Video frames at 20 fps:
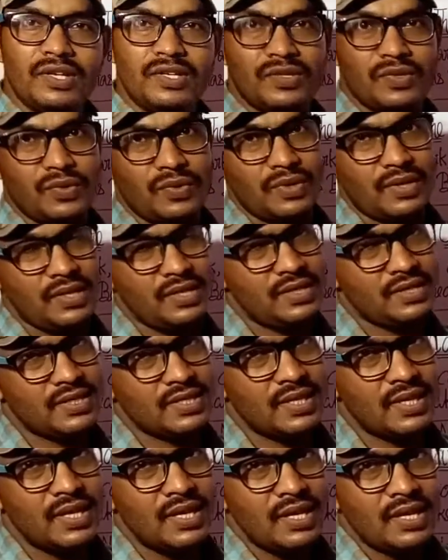
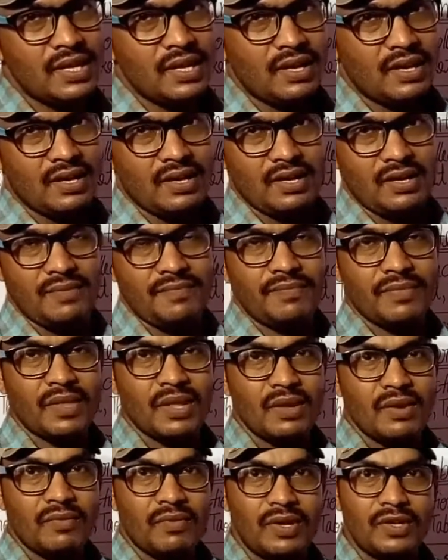stories
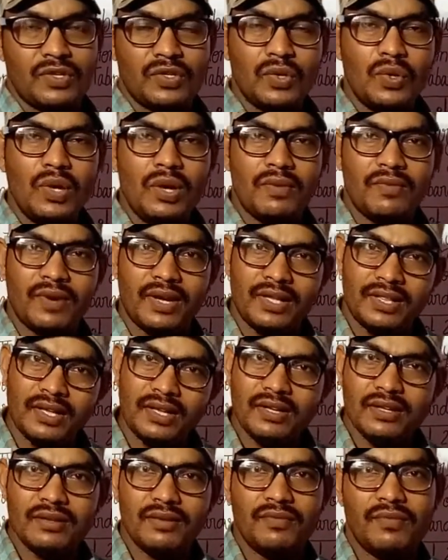were told by the
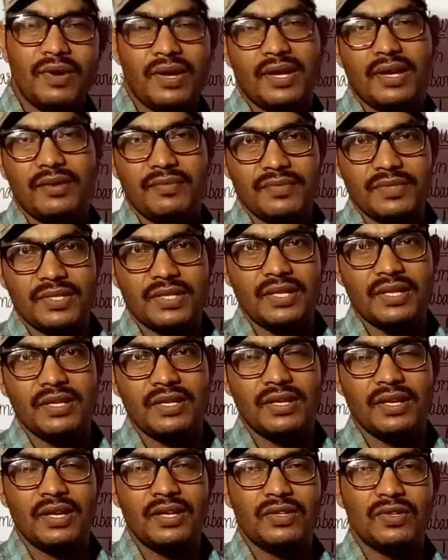pilgrims.
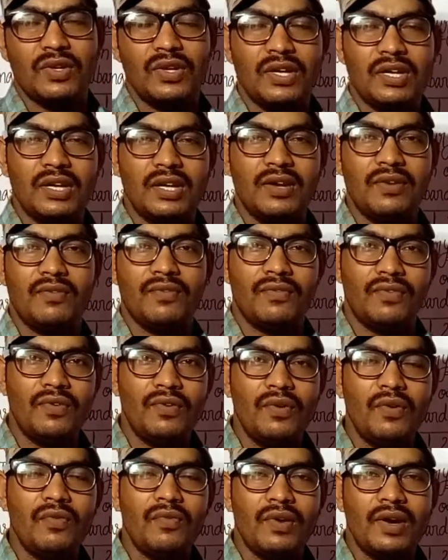And
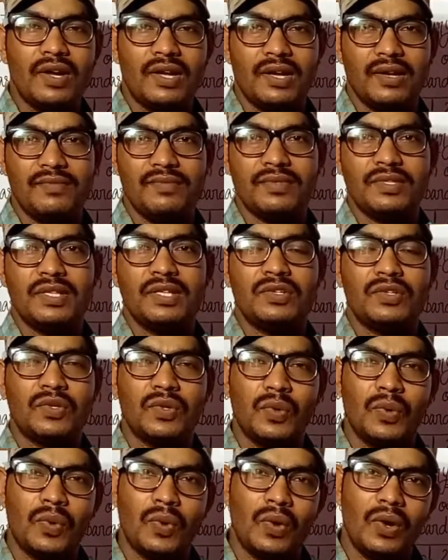24 pilgrims
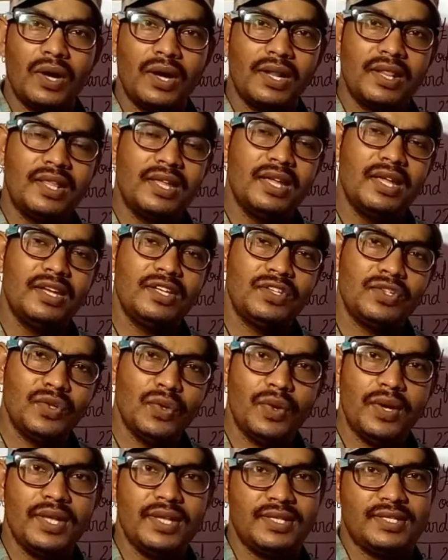told their
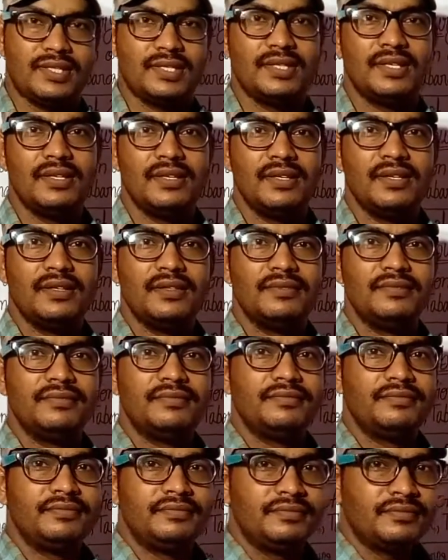stories.
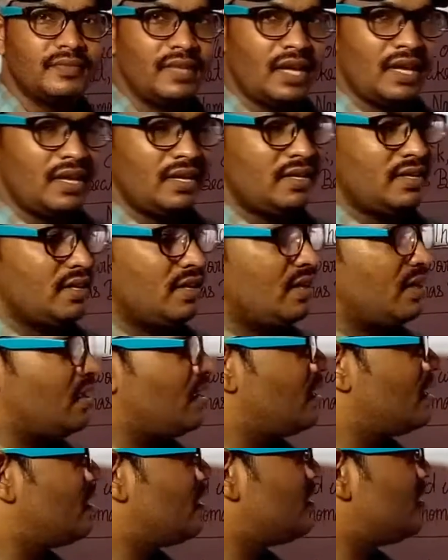And
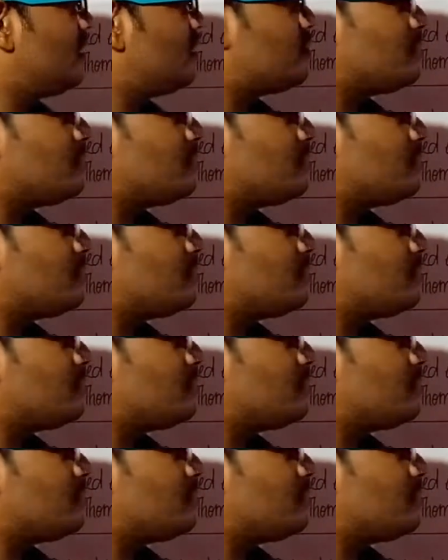it